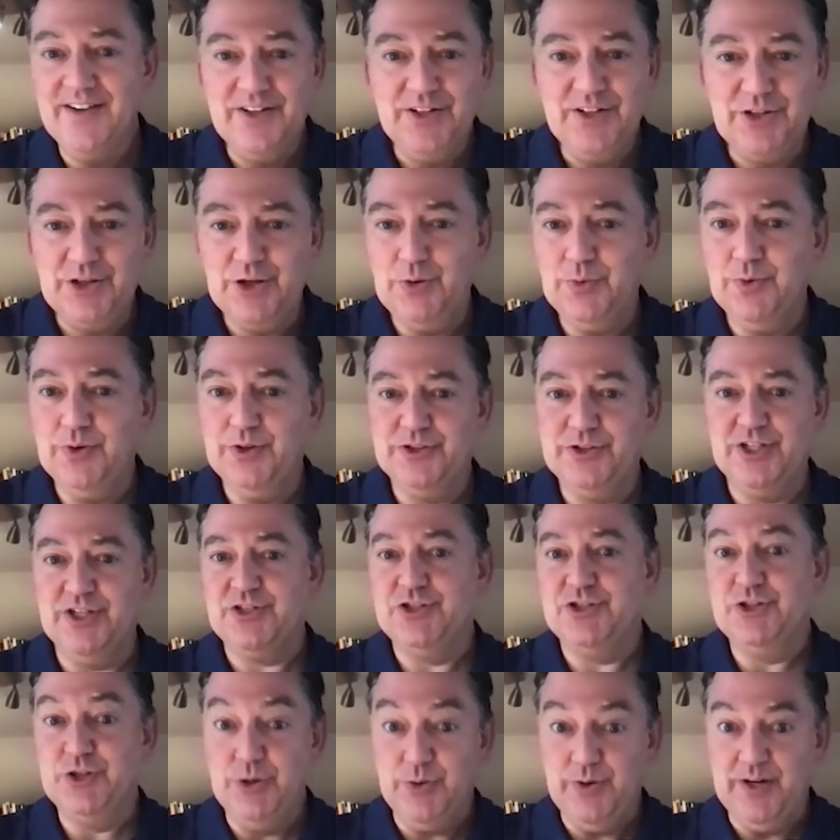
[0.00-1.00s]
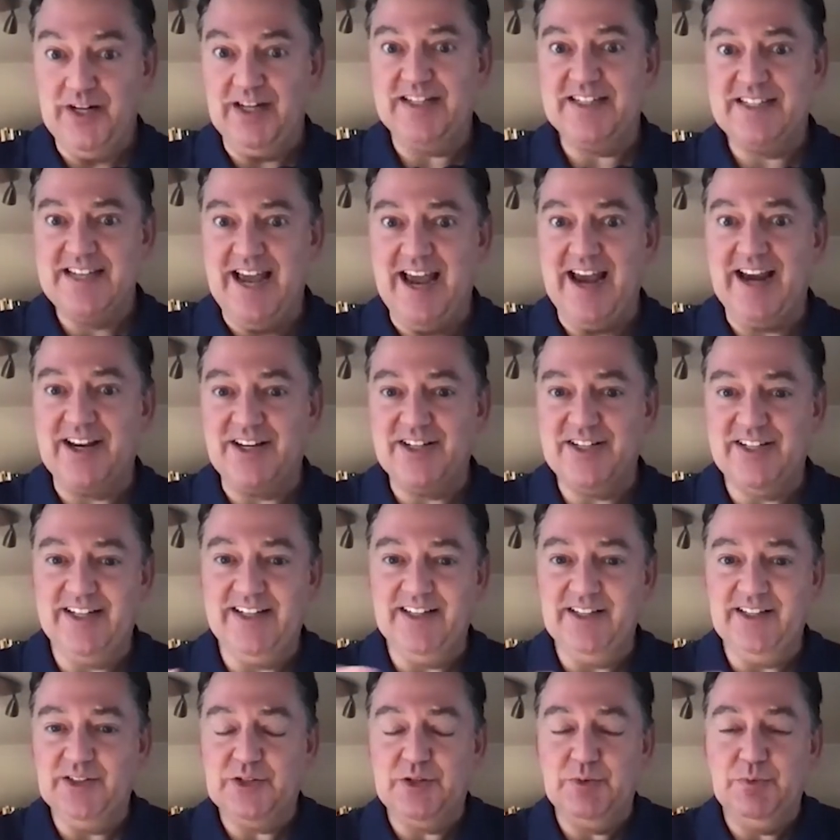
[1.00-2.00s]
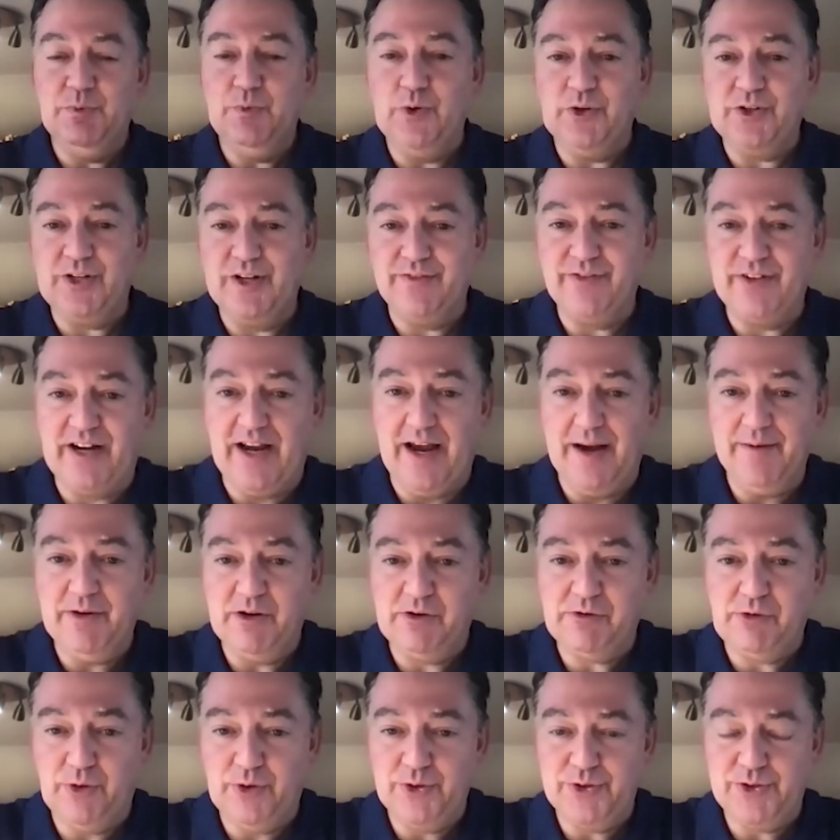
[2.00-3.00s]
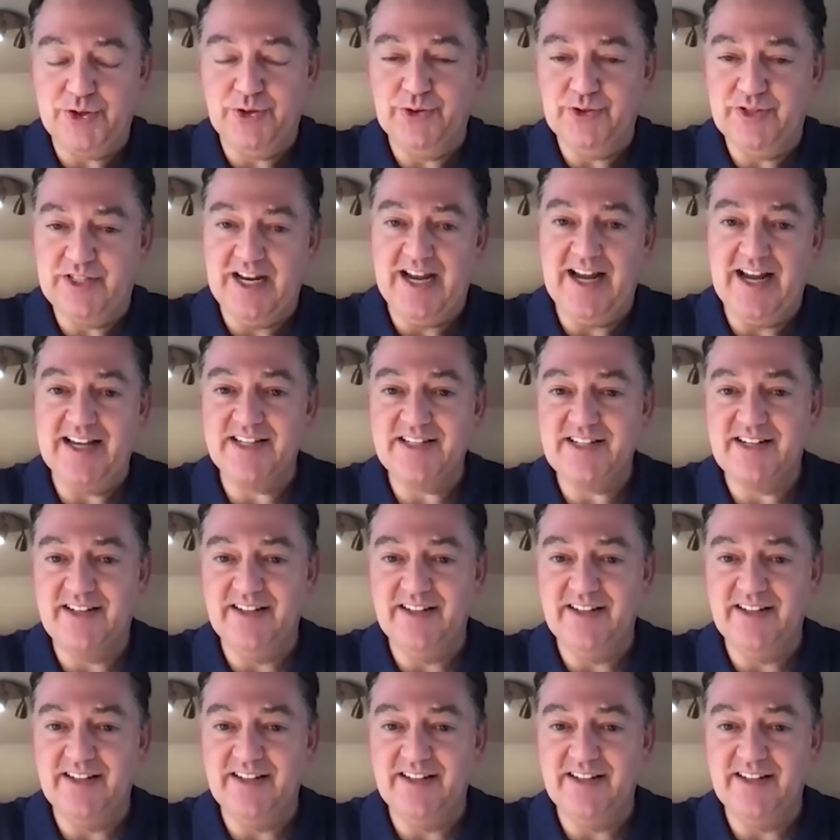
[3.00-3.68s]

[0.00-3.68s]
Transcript: You were just doing tech deals and whatever came across your desk.